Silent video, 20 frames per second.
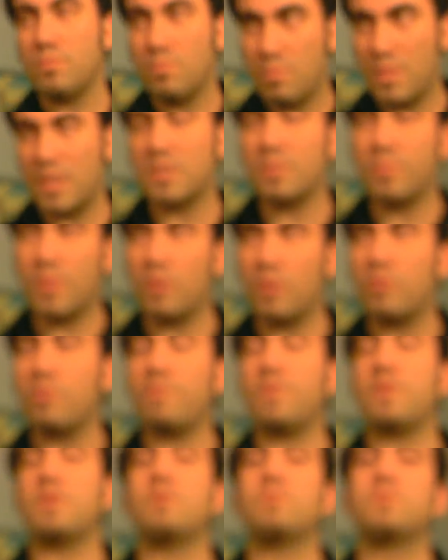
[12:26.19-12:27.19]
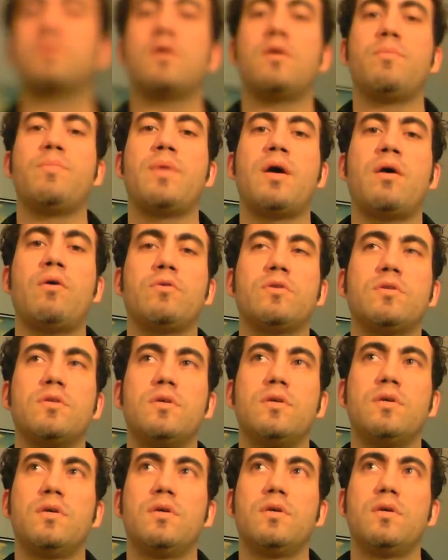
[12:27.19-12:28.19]
make some other videos about
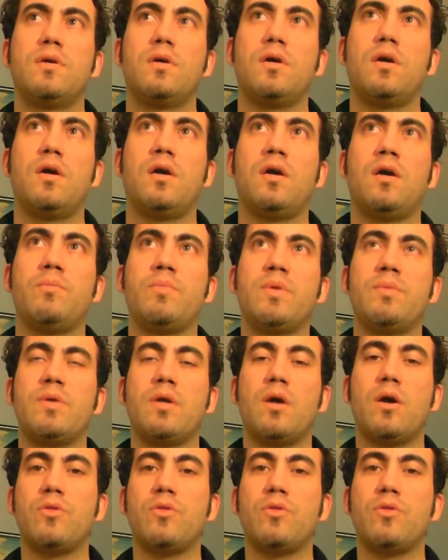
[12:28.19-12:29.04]
maybe